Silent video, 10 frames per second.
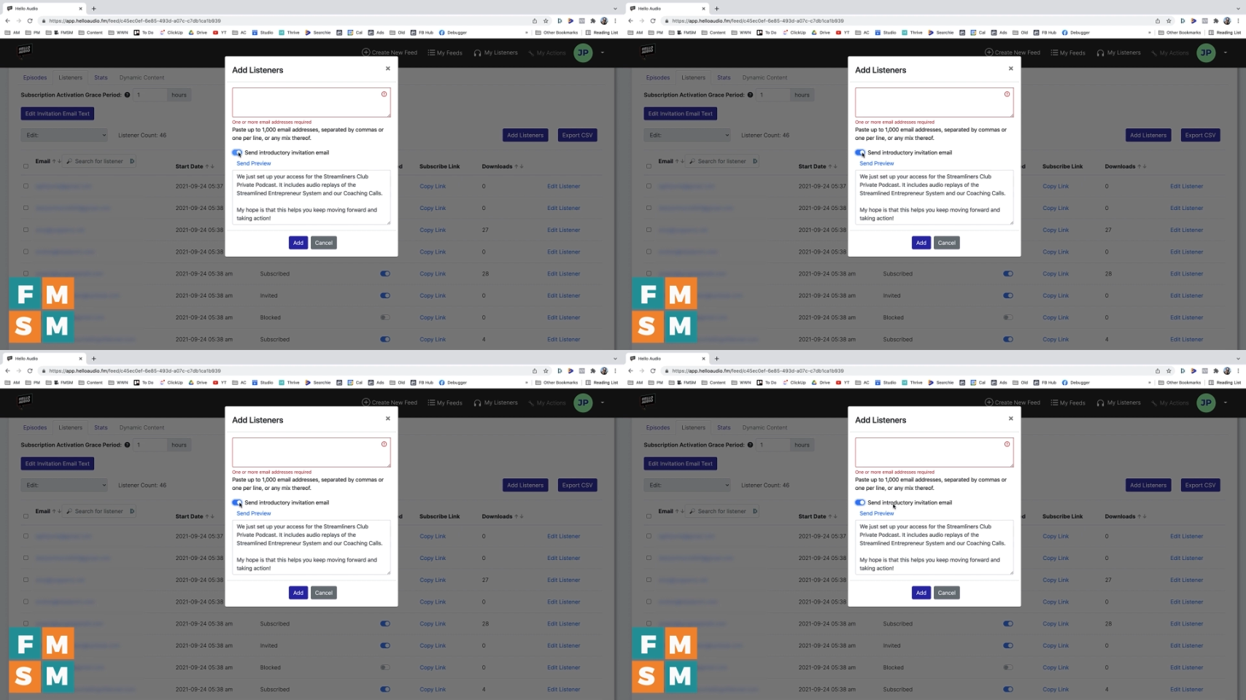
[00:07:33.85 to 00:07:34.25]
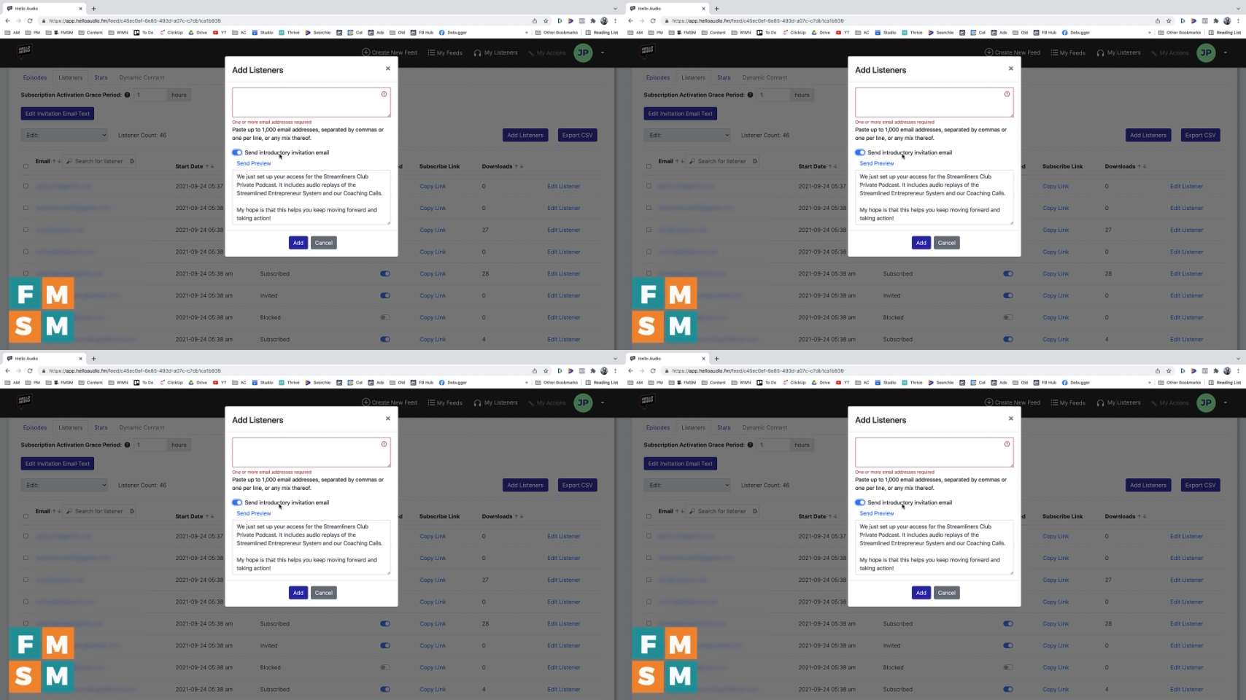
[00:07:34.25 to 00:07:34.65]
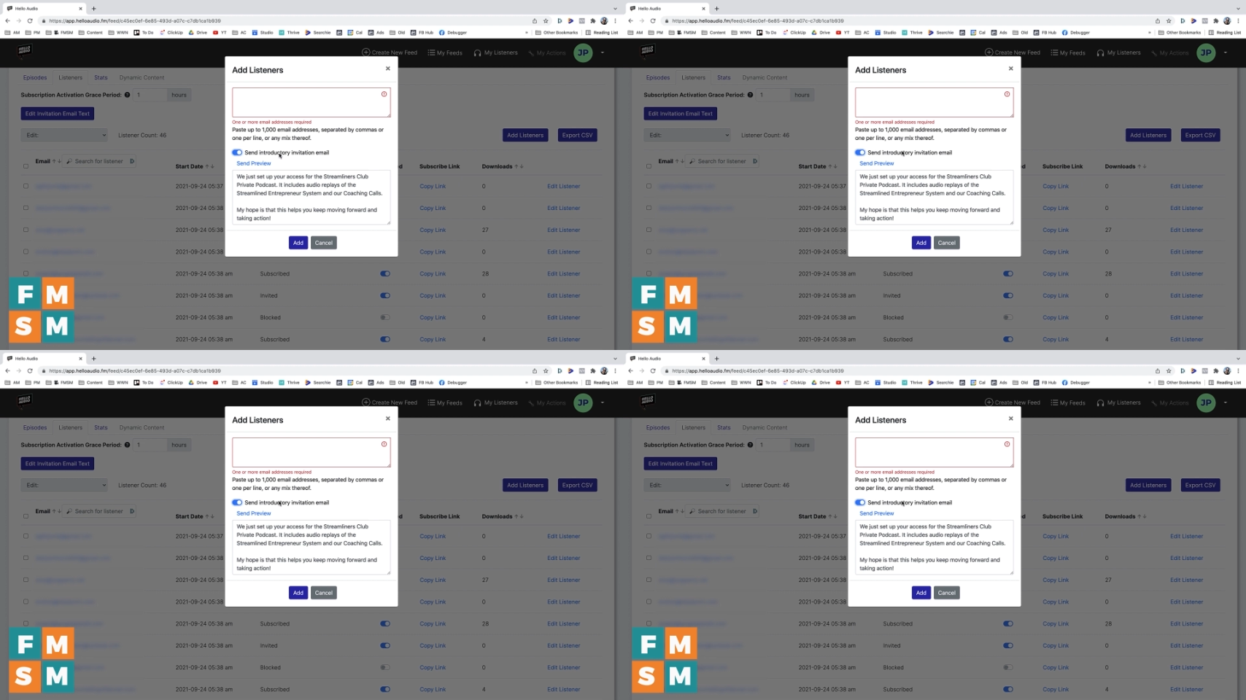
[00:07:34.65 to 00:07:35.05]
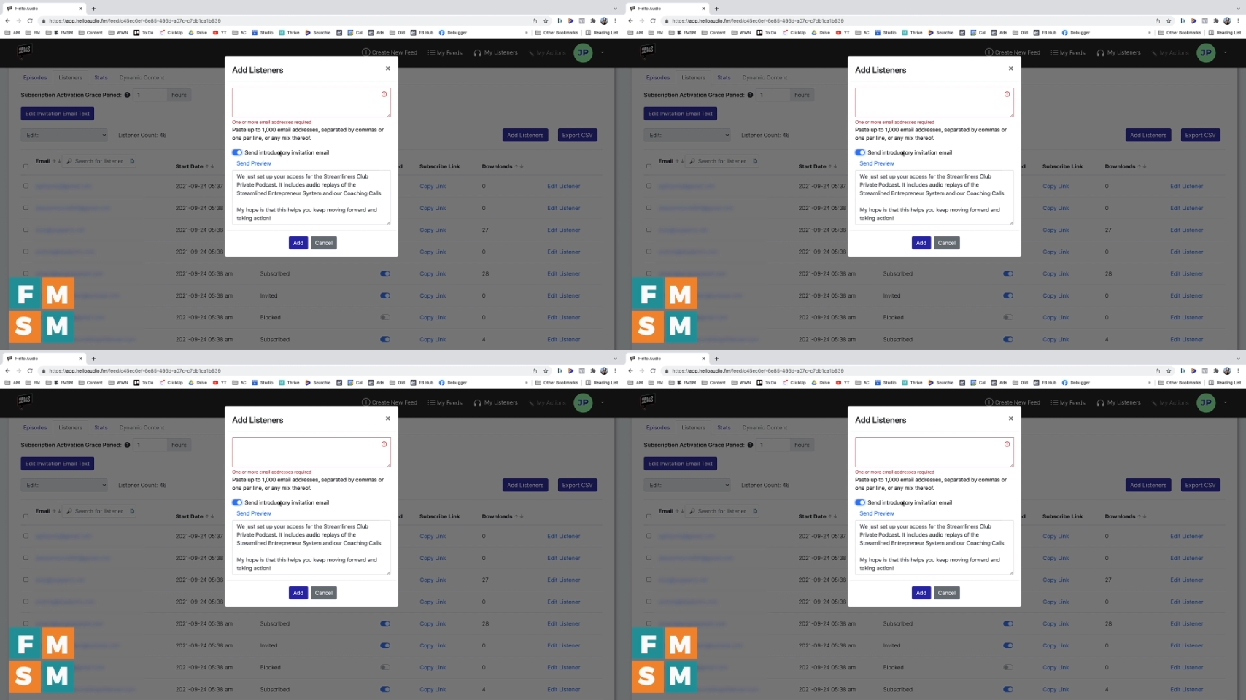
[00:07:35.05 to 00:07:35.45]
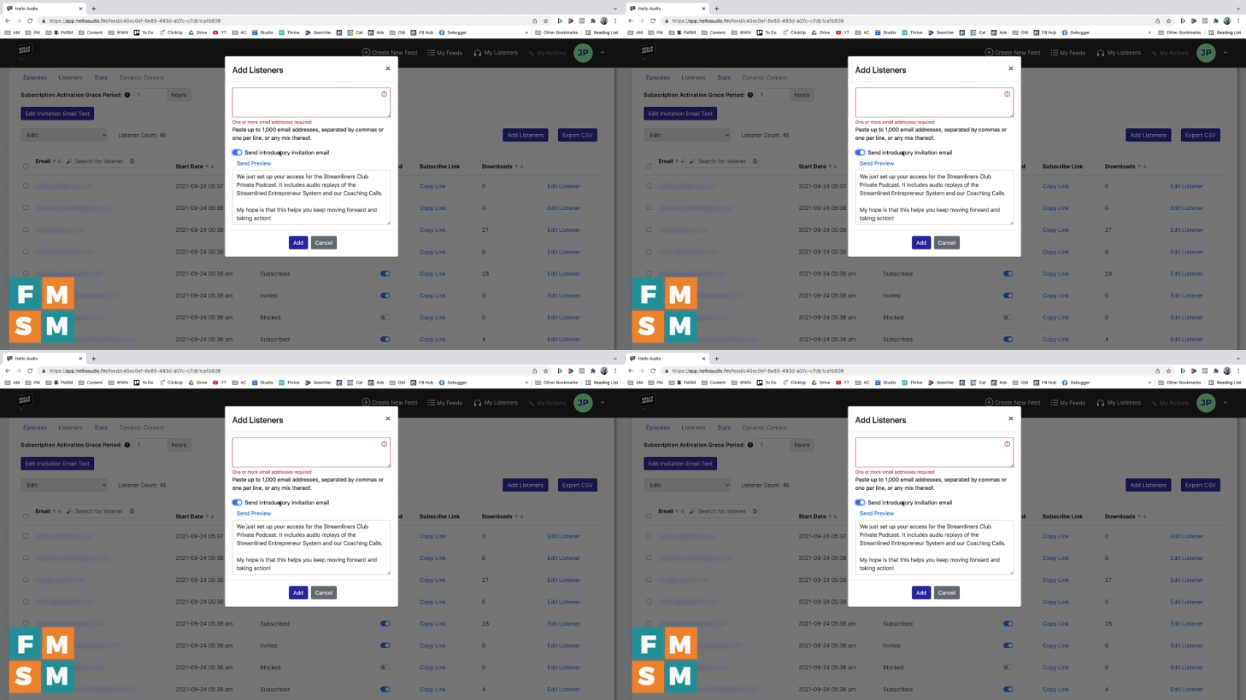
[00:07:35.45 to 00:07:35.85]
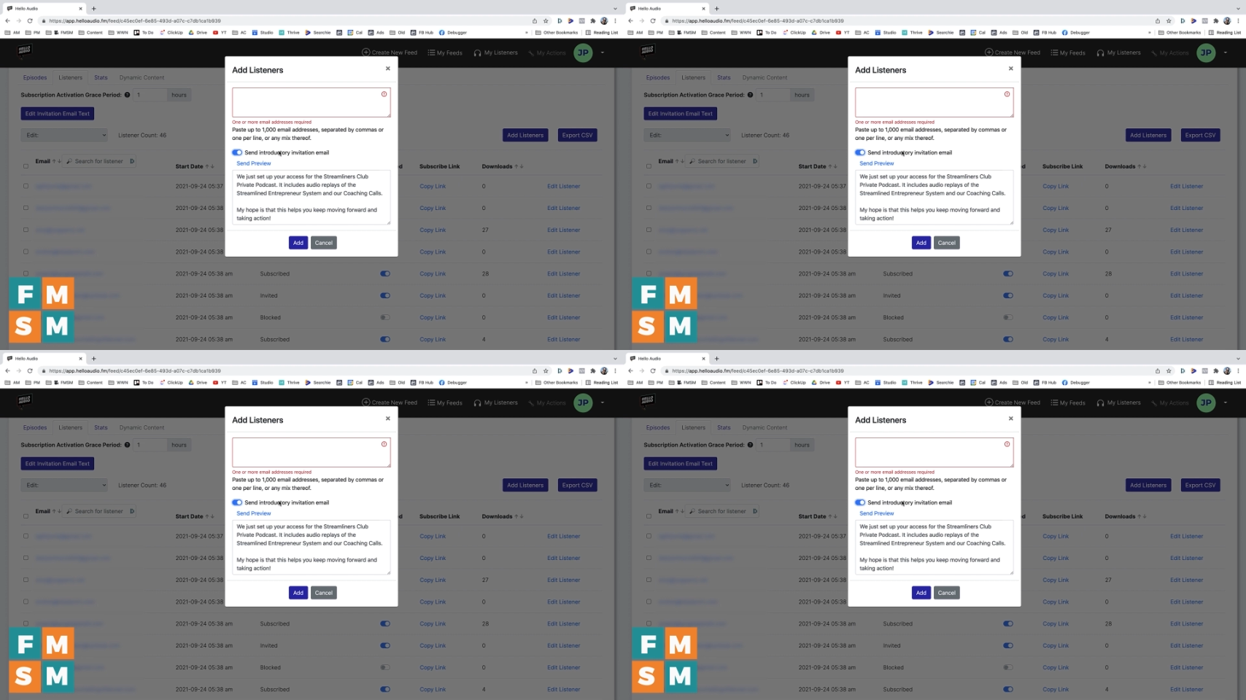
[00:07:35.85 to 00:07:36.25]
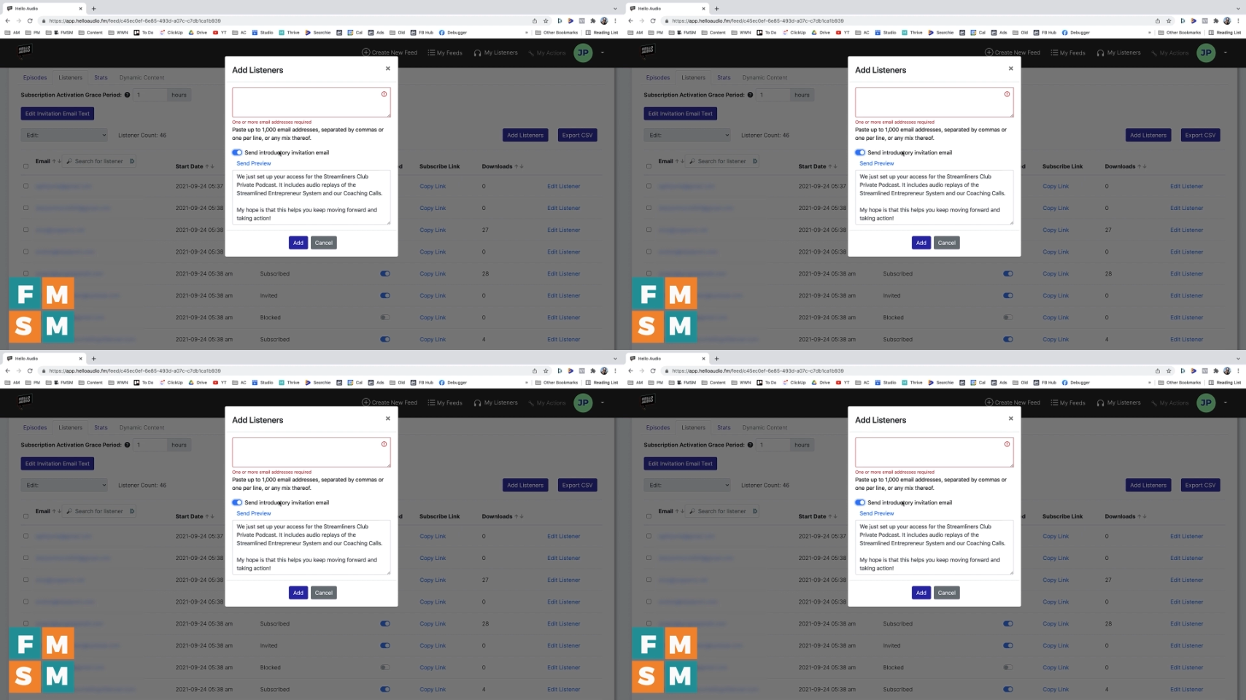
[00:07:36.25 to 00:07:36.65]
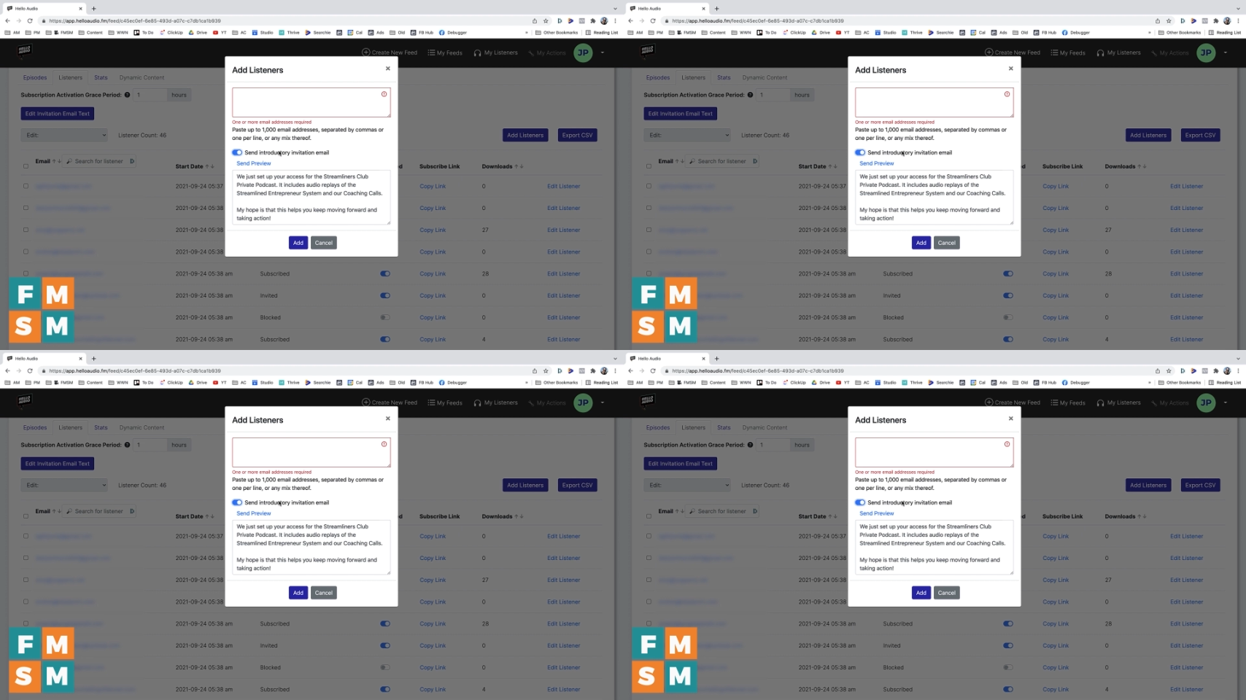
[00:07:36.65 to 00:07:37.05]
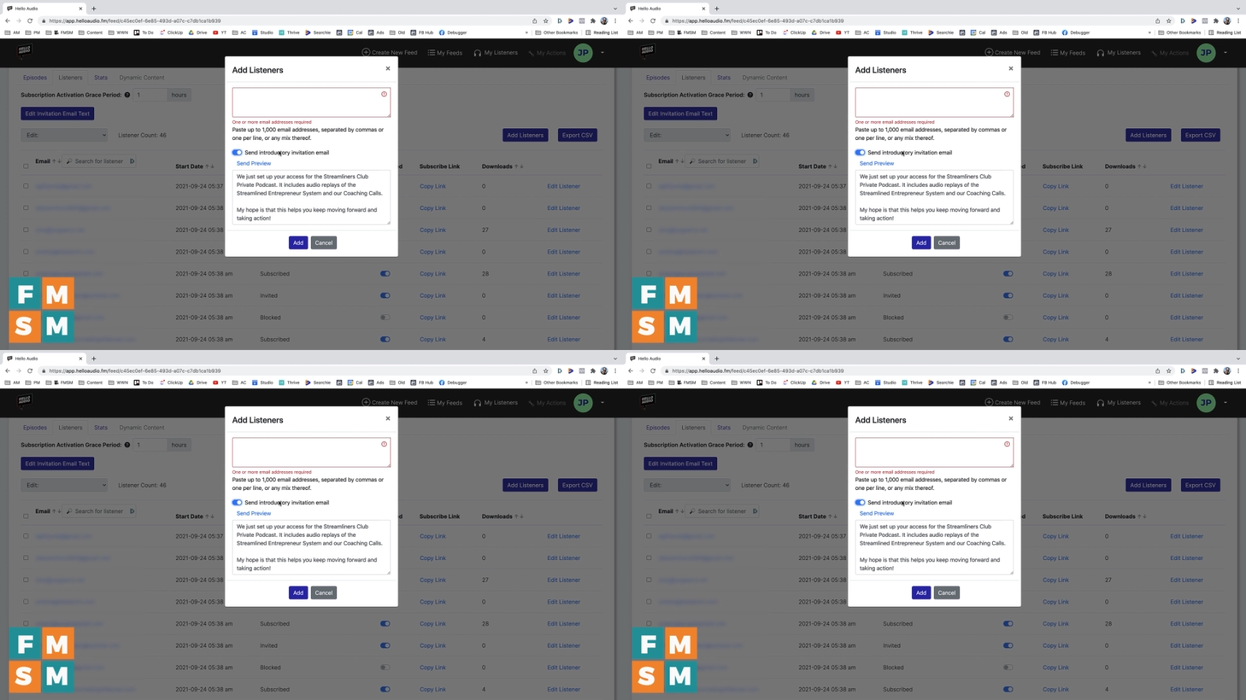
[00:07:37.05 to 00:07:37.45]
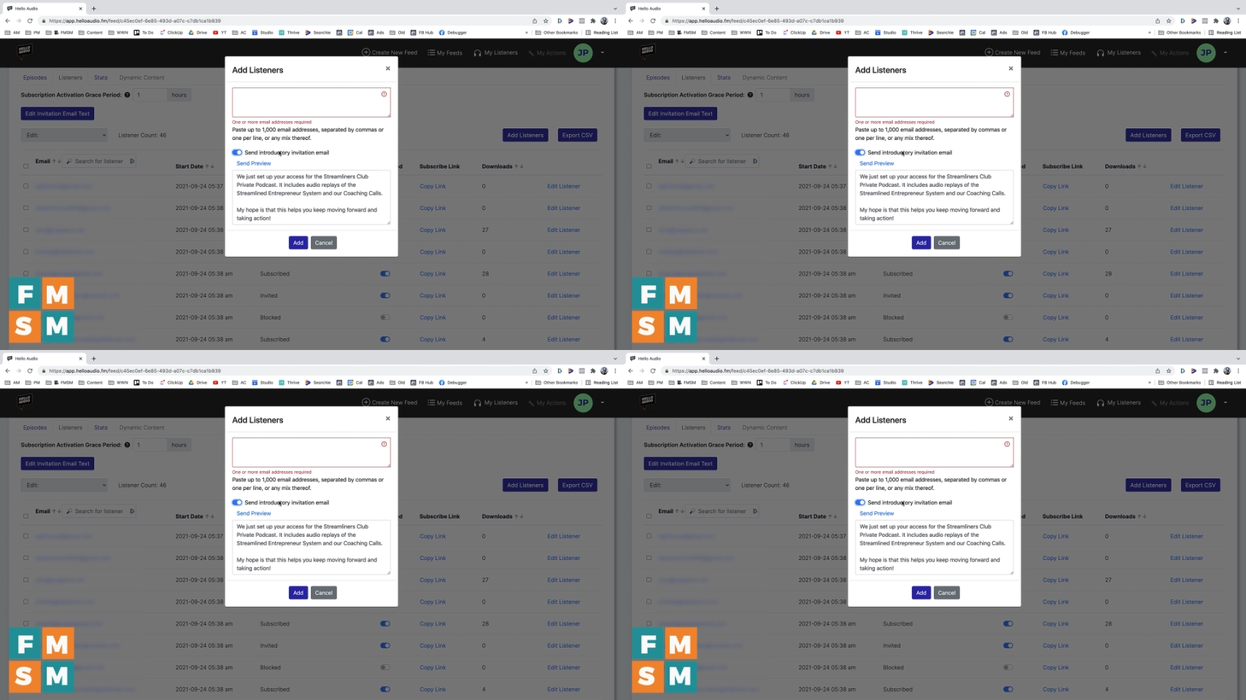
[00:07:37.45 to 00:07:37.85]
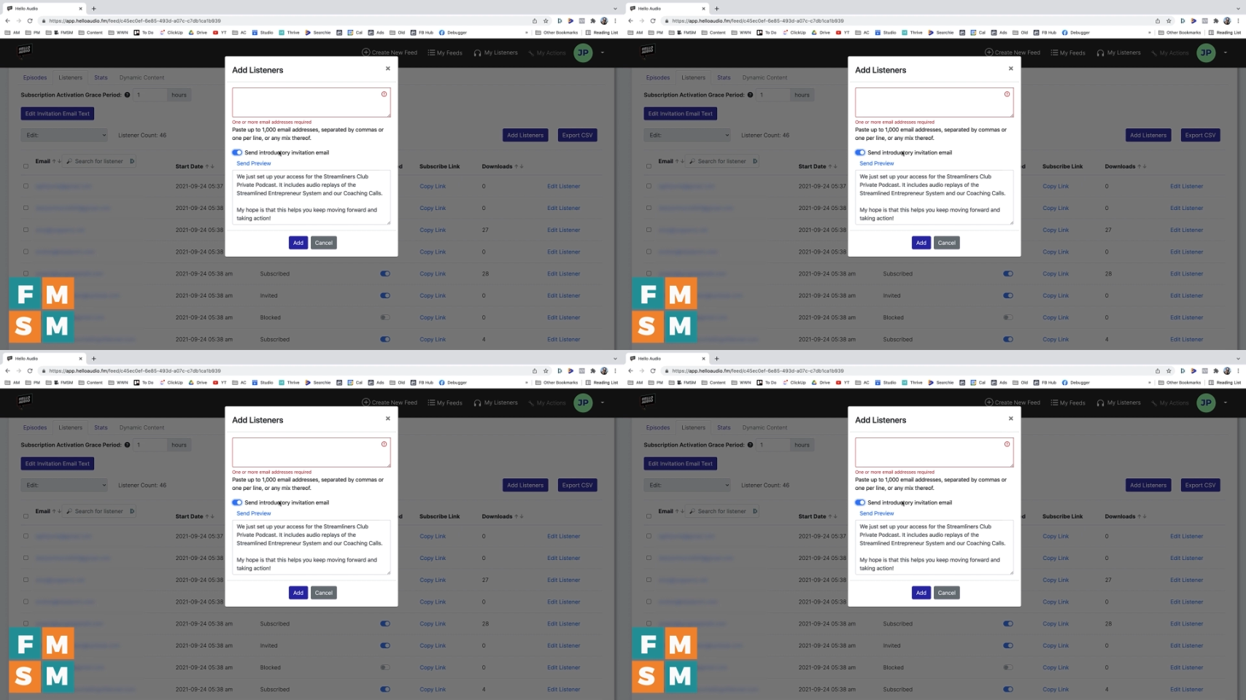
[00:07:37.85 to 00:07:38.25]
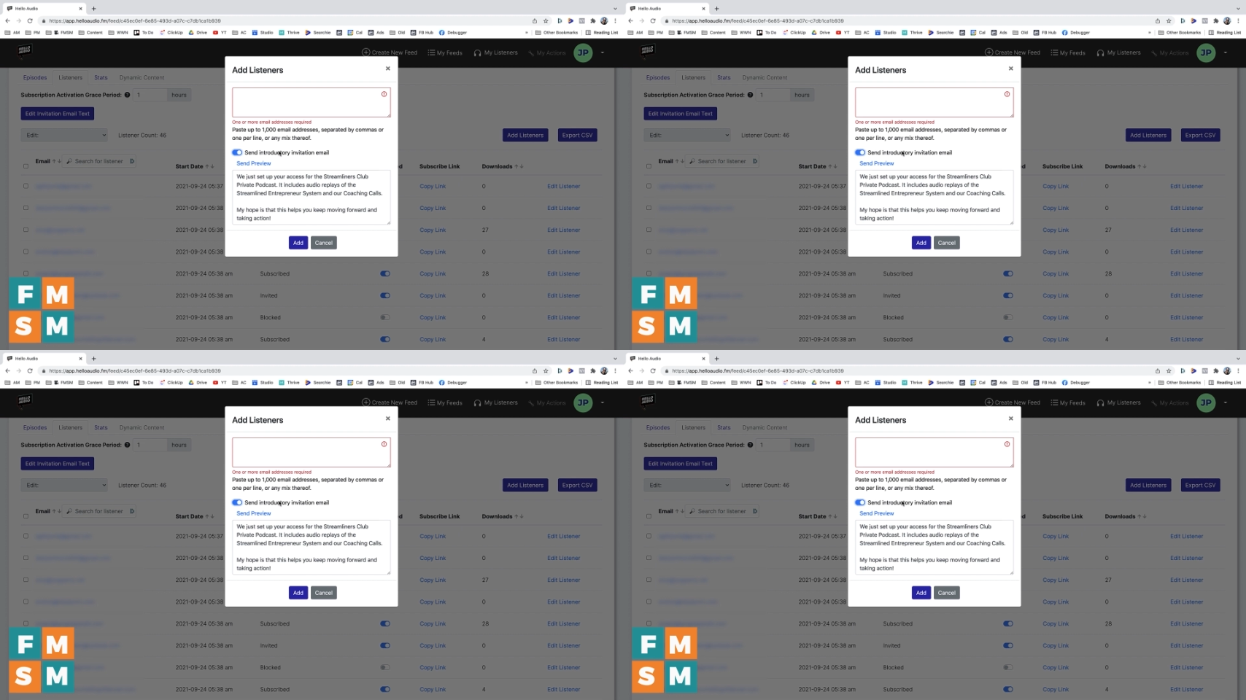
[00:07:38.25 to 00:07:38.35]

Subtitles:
(no speaker visible)